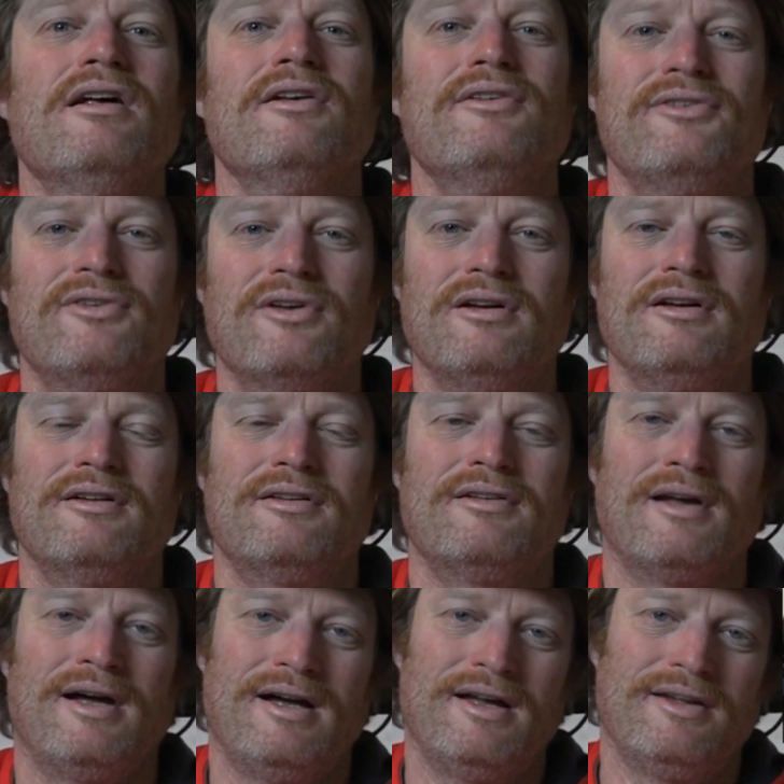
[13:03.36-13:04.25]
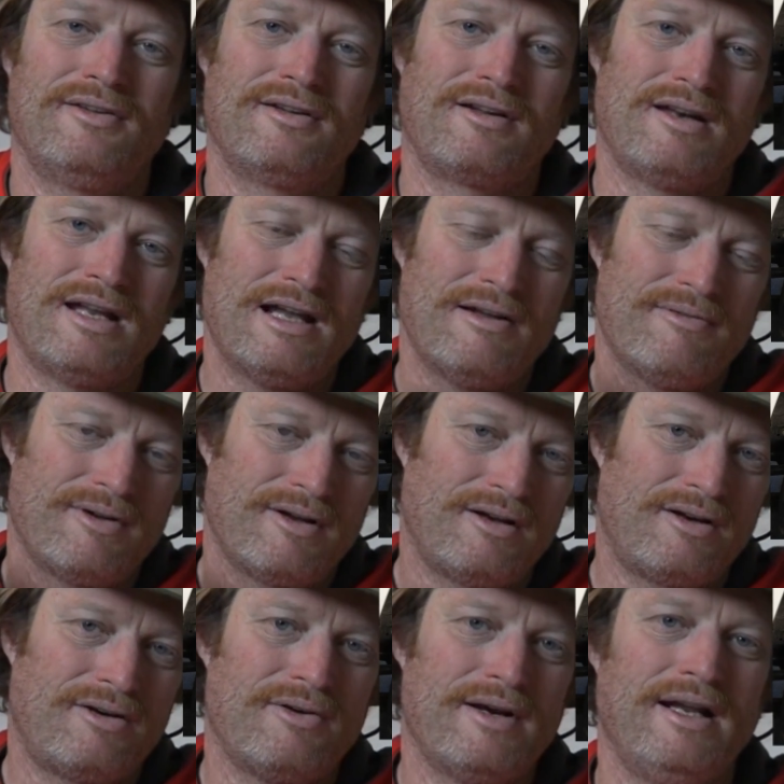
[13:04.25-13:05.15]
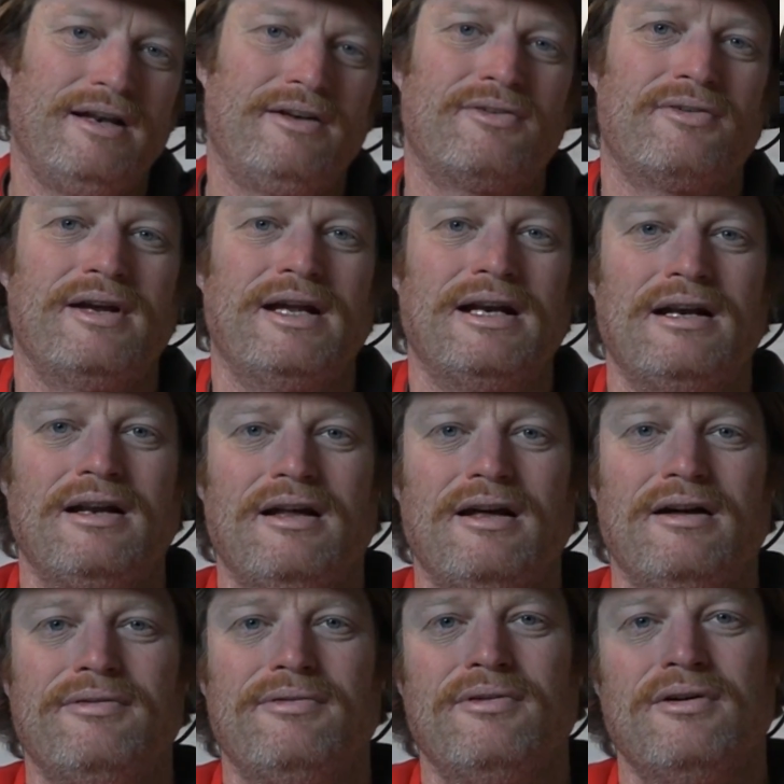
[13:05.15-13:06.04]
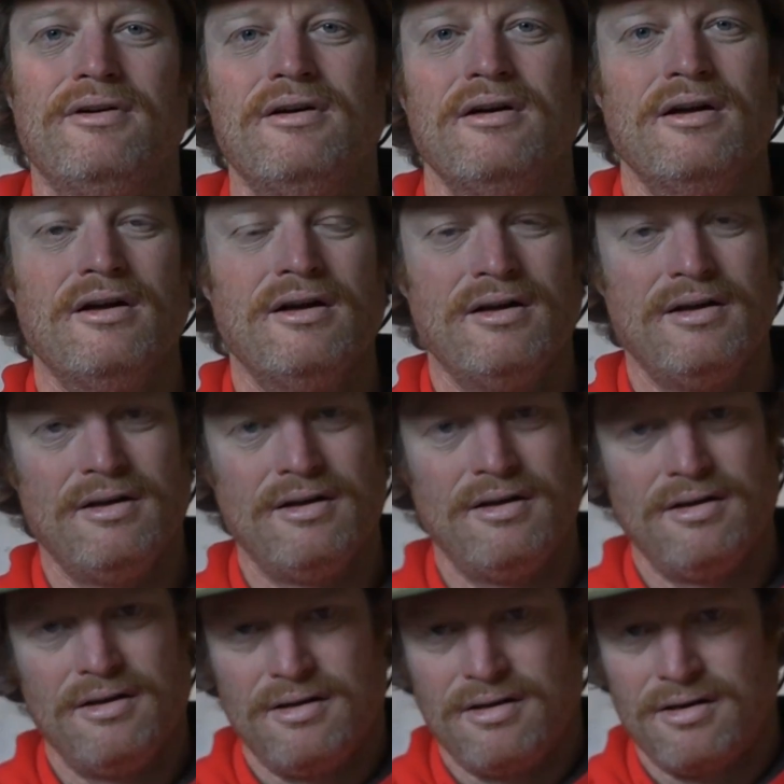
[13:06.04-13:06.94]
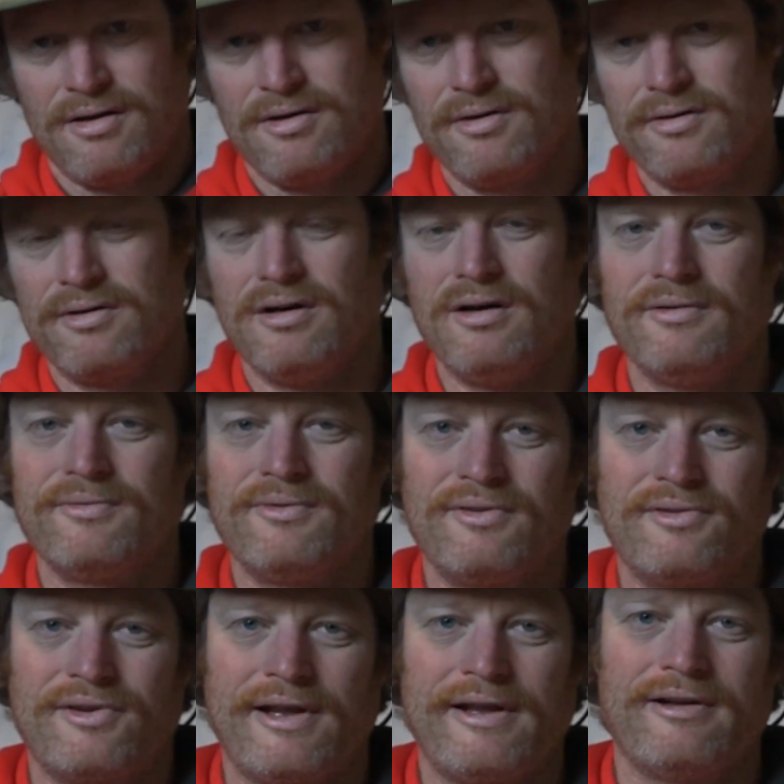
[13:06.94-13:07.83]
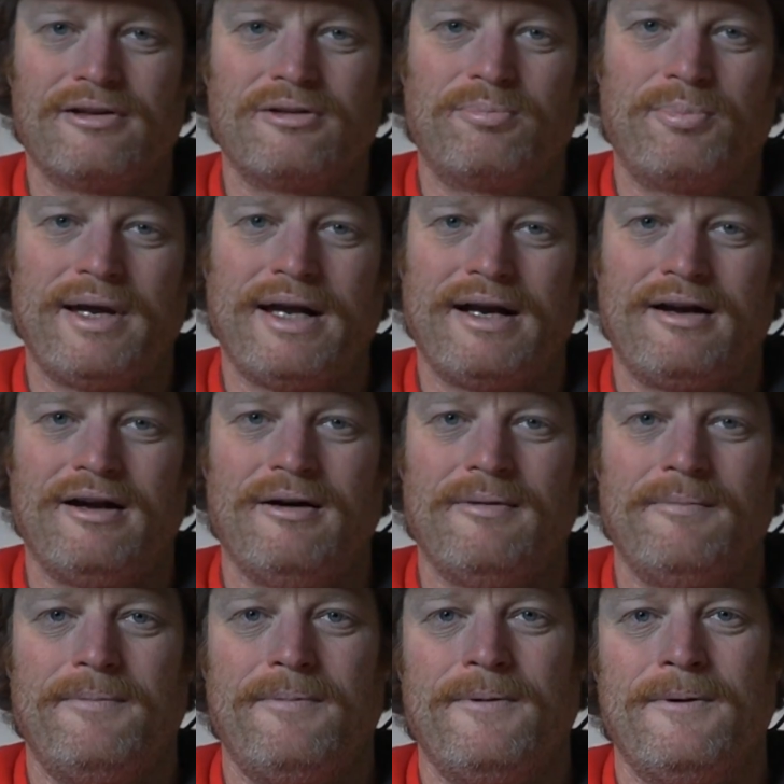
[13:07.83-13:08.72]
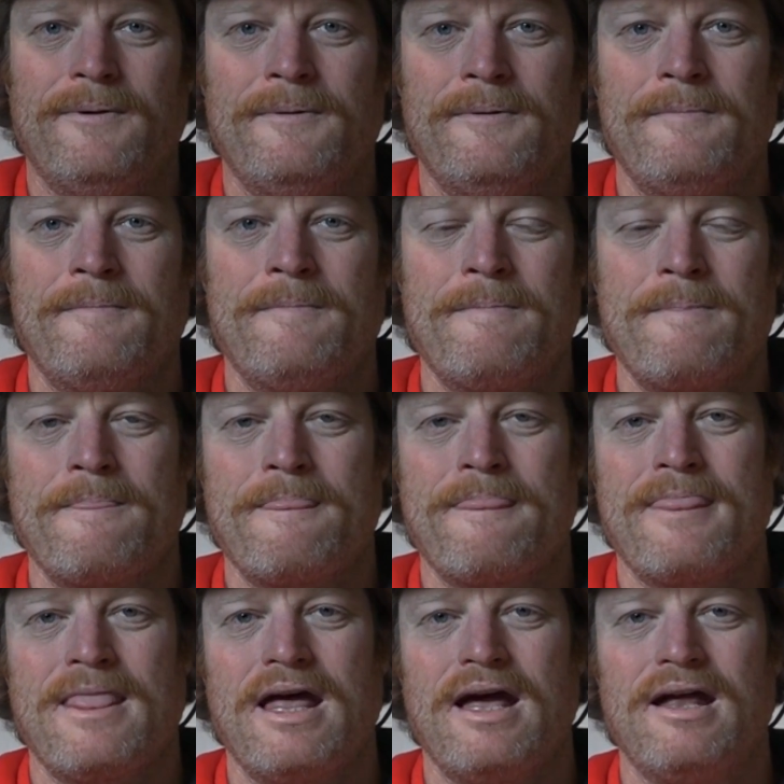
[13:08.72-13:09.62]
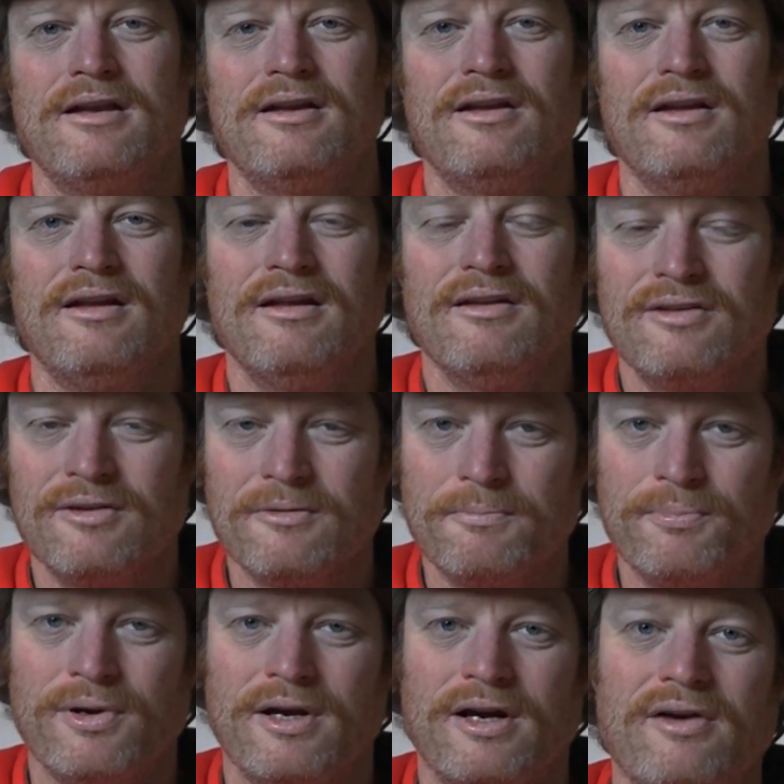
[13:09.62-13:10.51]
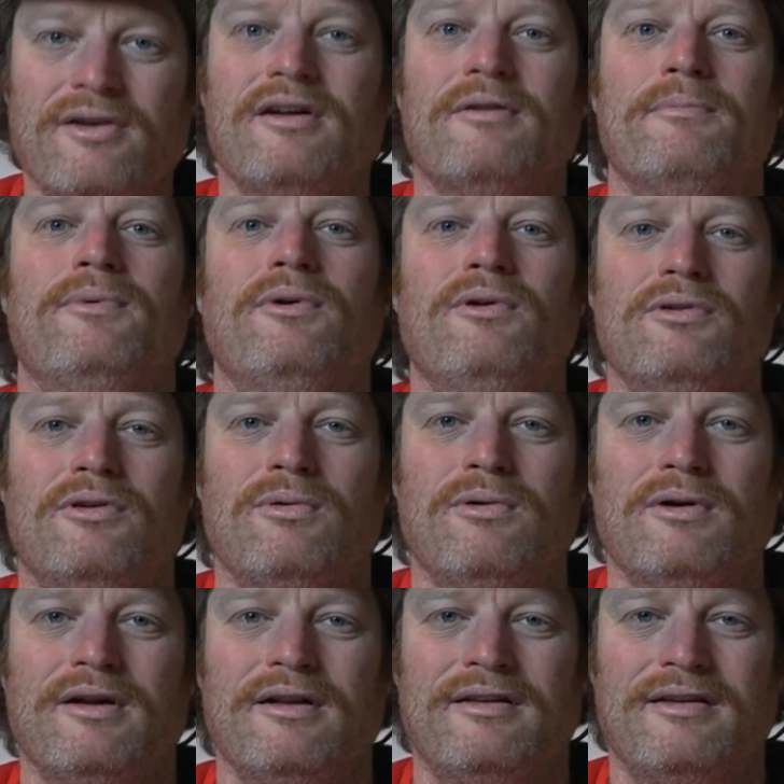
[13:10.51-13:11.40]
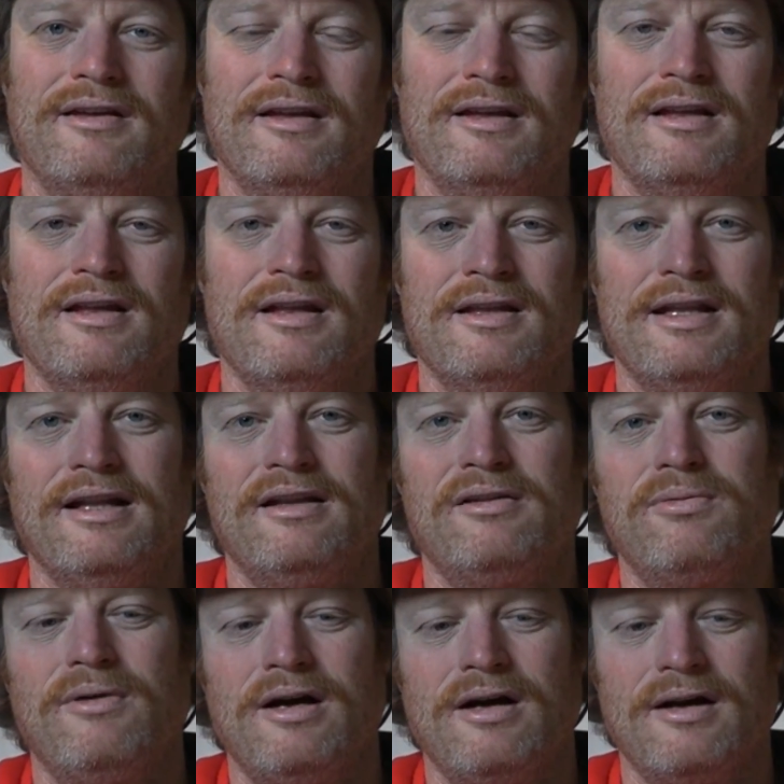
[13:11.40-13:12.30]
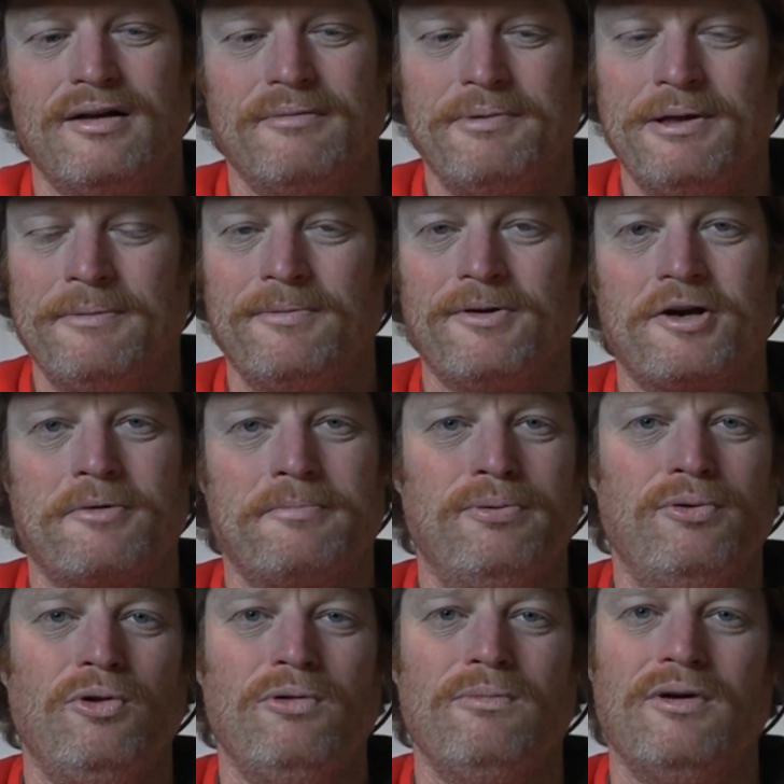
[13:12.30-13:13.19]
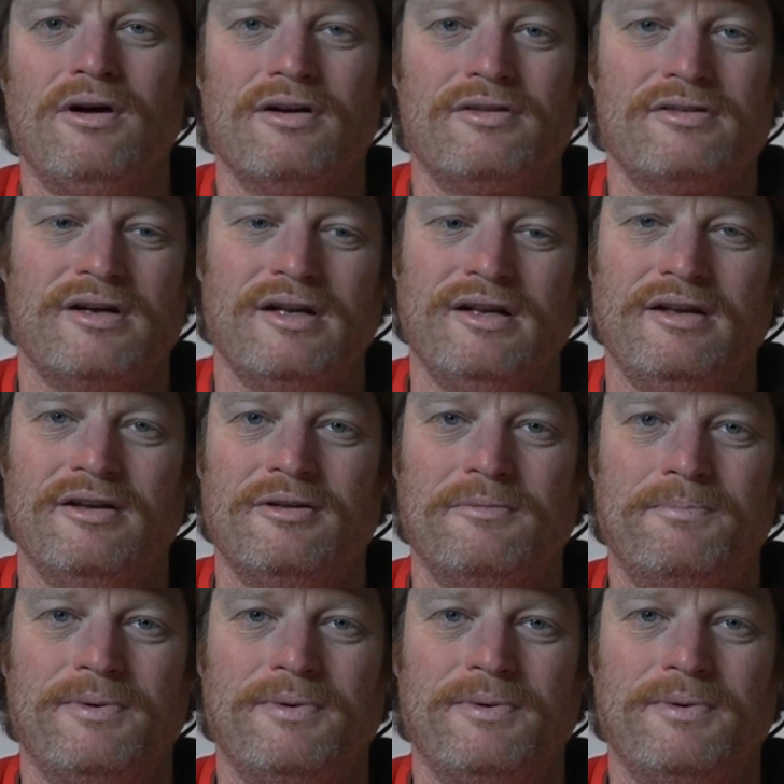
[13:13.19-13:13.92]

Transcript: solid tyres. They're going to have a great tread life, good after sales backup, and superior build quality. That's why people like Paul Marsh only use